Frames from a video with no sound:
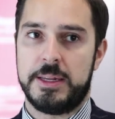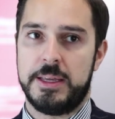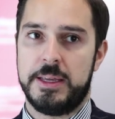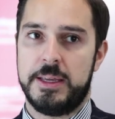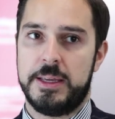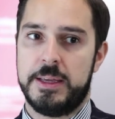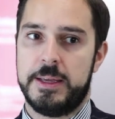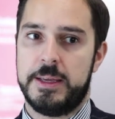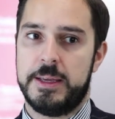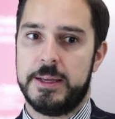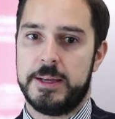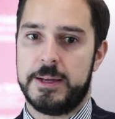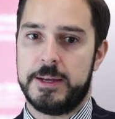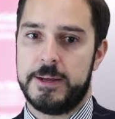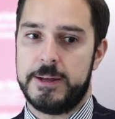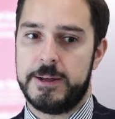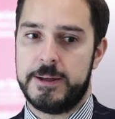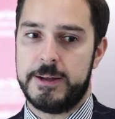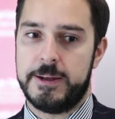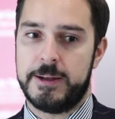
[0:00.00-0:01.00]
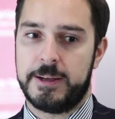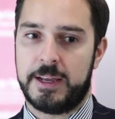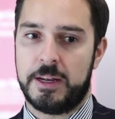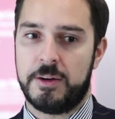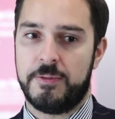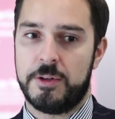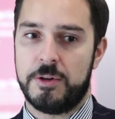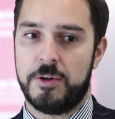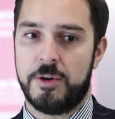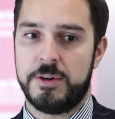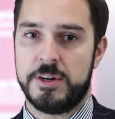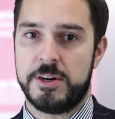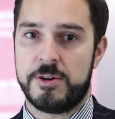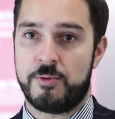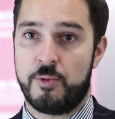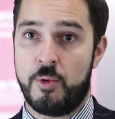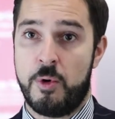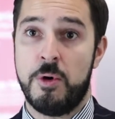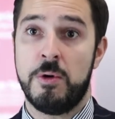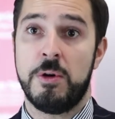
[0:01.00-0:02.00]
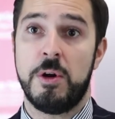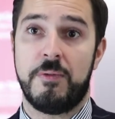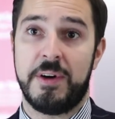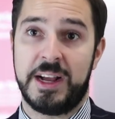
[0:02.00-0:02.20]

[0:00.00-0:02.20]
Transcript: the uh, kind of you know the role